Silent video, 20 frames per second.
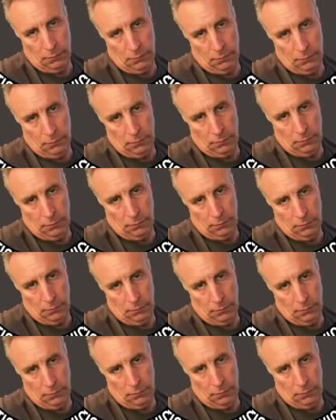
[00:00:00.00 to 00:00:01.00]

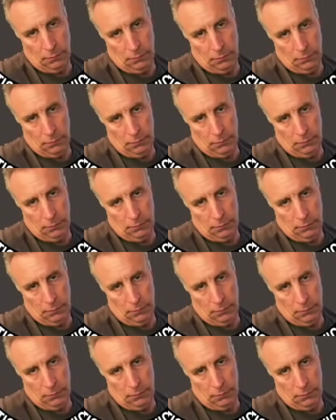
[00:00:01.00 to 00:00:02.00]

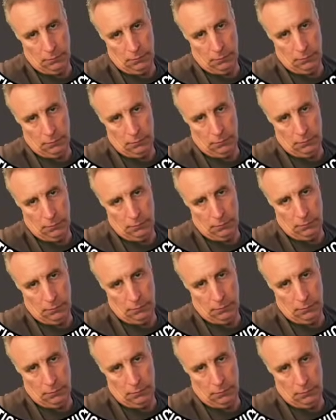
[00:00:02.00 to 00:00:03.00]

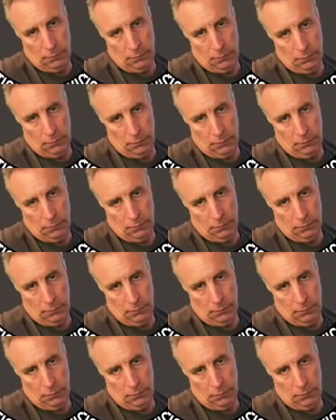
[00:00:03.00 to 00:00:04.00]

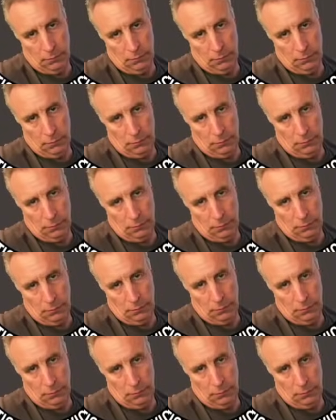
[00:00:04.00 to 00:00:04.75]
The person shown says nothing.